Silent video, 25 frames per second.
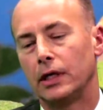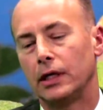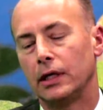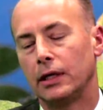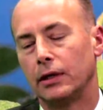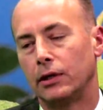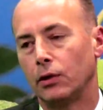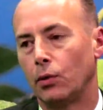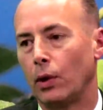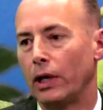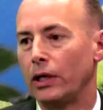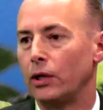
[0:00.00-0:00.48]

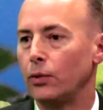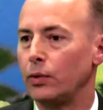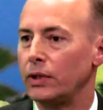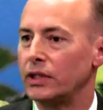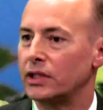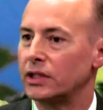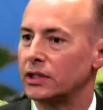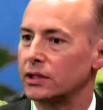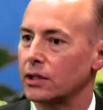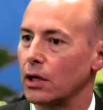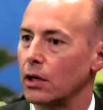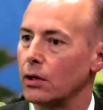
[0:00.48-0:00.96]
The way that we
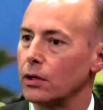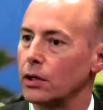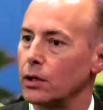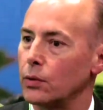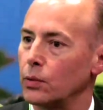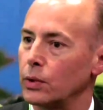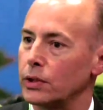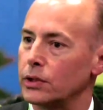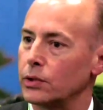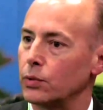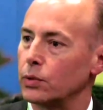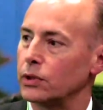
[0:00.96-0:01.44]

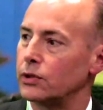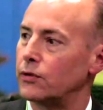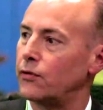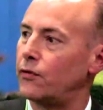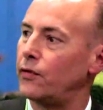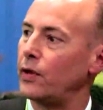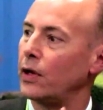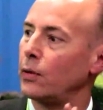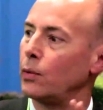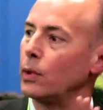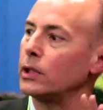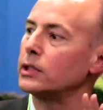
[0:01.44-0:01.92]
started
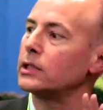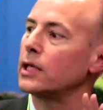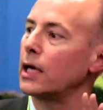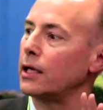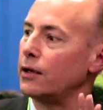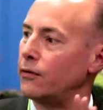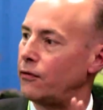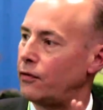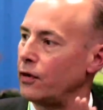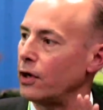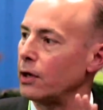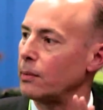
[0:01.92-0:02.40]
was
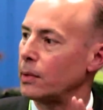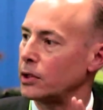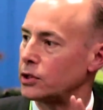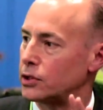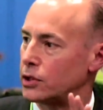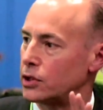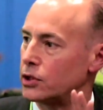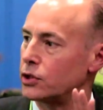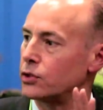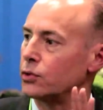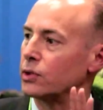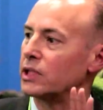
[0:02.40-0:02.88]
on very much
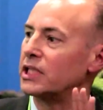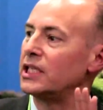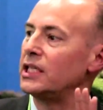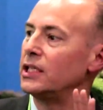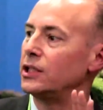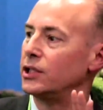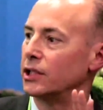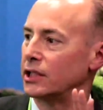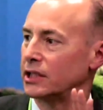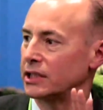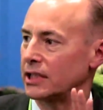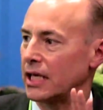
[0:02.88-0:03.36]
the
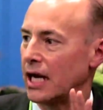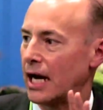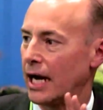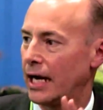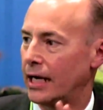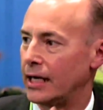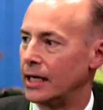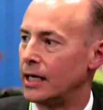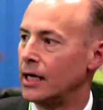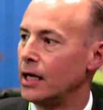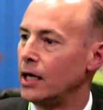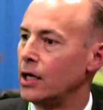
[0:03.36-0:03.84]
strategic
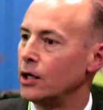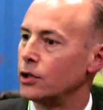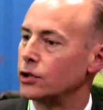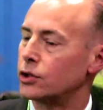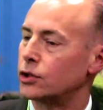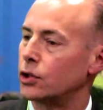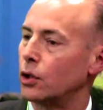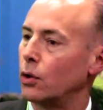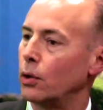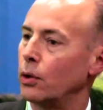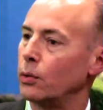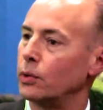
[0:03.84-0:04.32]
side.
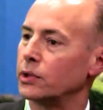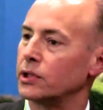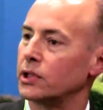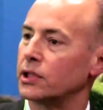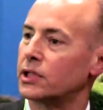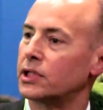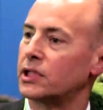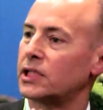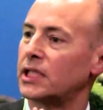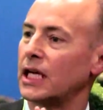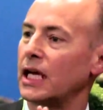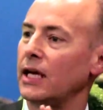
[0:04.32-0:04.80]
So it was a
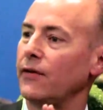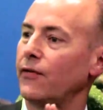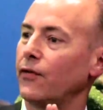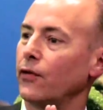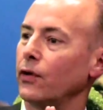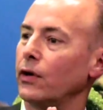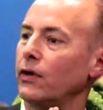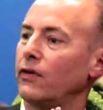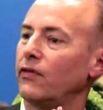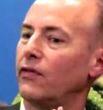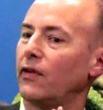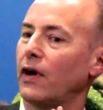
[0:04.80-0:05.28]

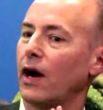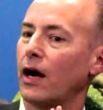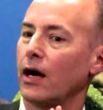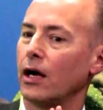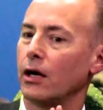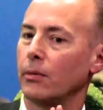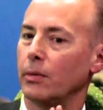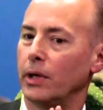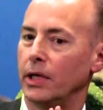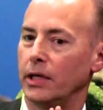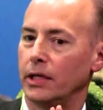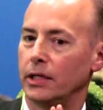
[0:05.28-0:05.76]
safer
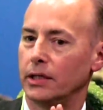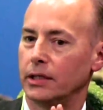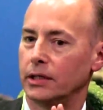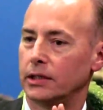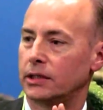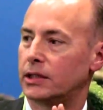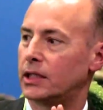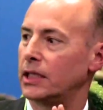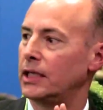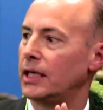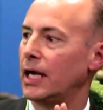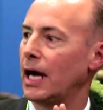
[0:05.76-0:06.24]
environment
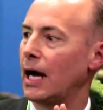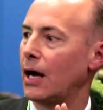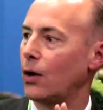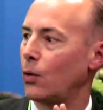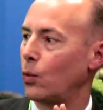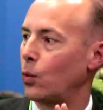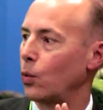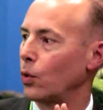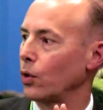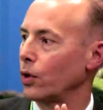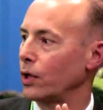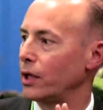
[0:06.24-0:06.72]
to
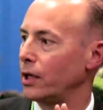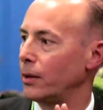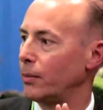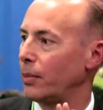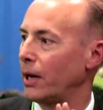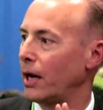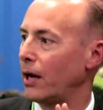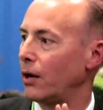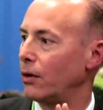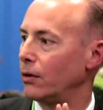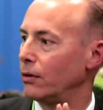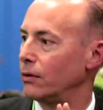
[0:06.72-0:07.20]
not worry
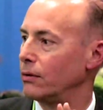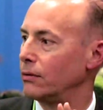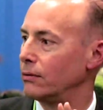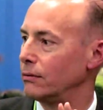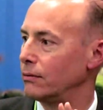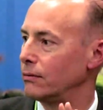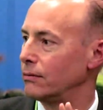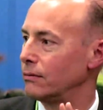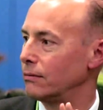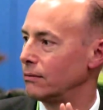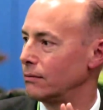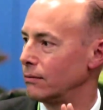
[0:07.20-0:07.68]
about,
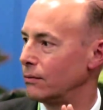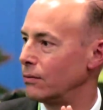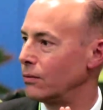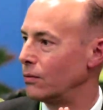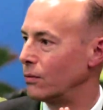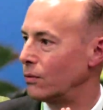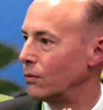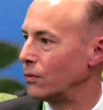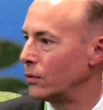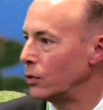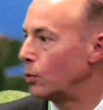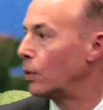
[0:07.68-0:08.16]

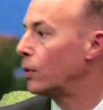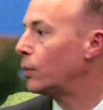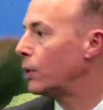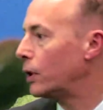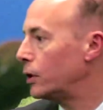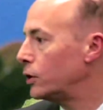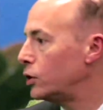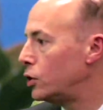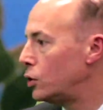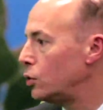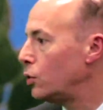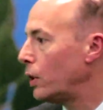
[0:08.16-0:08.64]

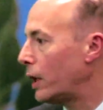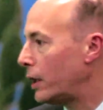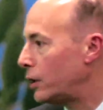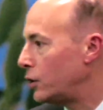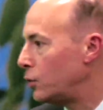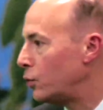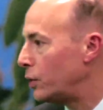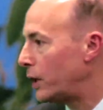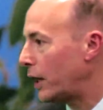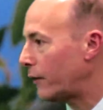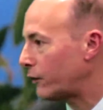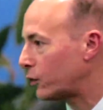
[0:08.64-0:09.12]
well, you
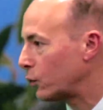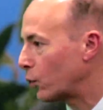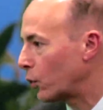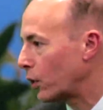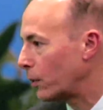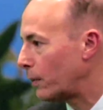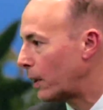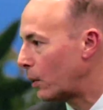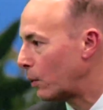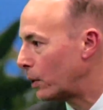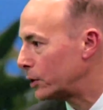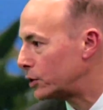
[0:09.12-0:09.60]
would have to
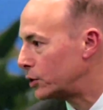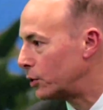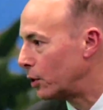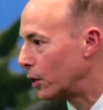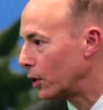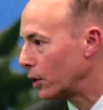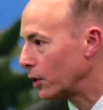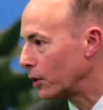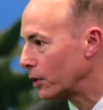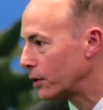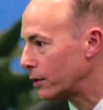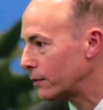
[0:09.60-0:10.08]
worry about what you
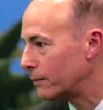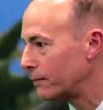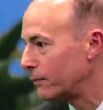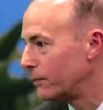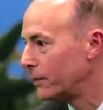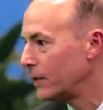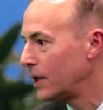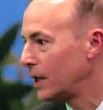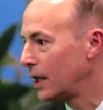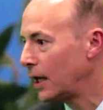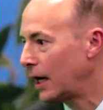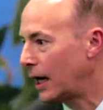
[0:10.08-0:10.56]
heard,
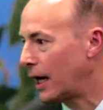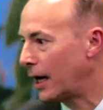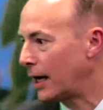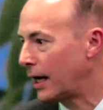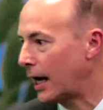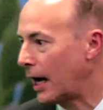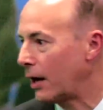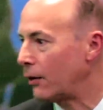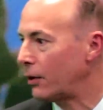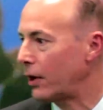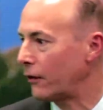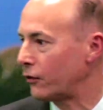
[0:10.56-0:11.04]

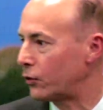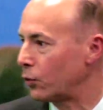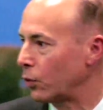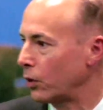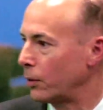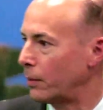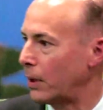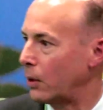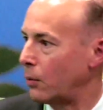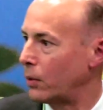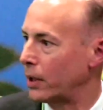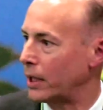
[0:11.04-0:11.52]
and I would have to
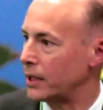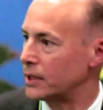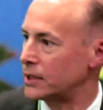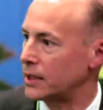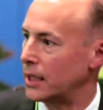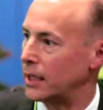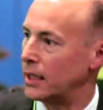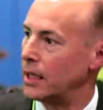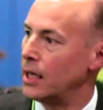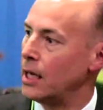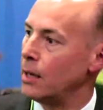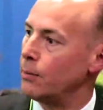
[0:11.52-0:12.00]
worry about what I
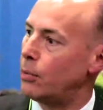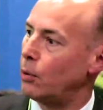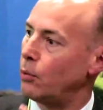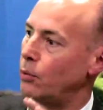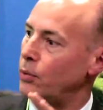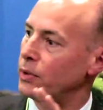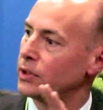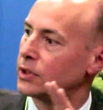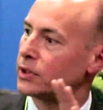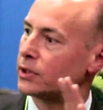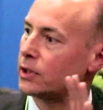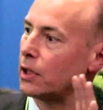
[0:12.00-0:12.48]
said. But
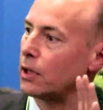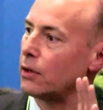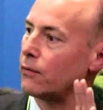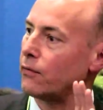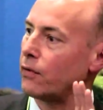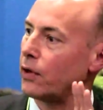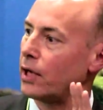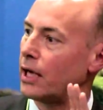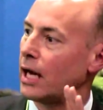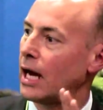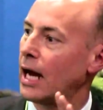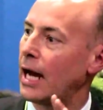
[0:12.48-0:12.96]
when we start
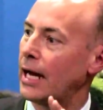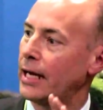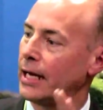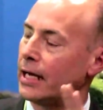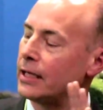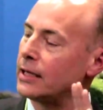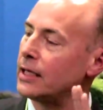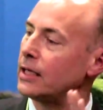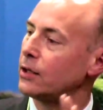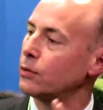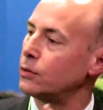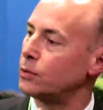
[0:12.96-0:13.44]
very high, and
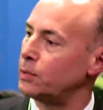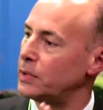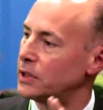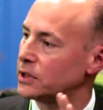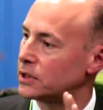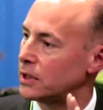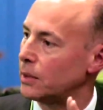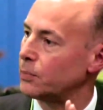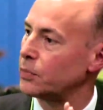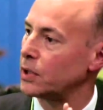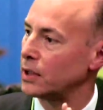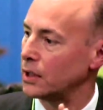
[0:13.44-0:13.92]
I think it would be
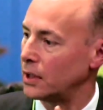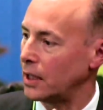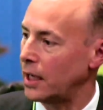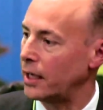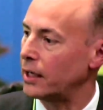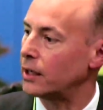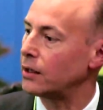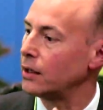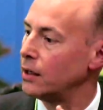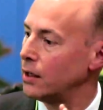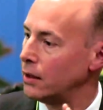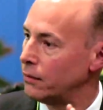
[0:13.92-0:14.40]
something
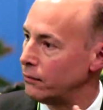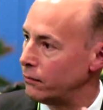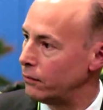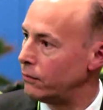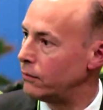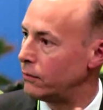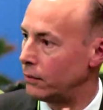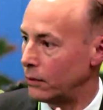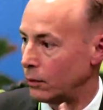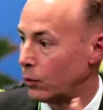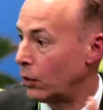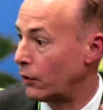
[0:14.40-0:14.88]
like,
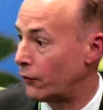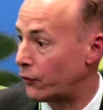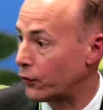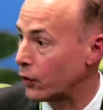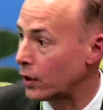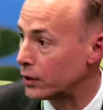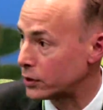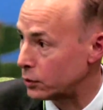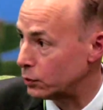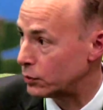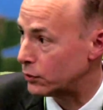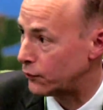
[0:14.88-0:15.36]
well,
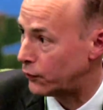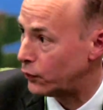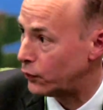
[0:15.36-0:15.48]
for us it was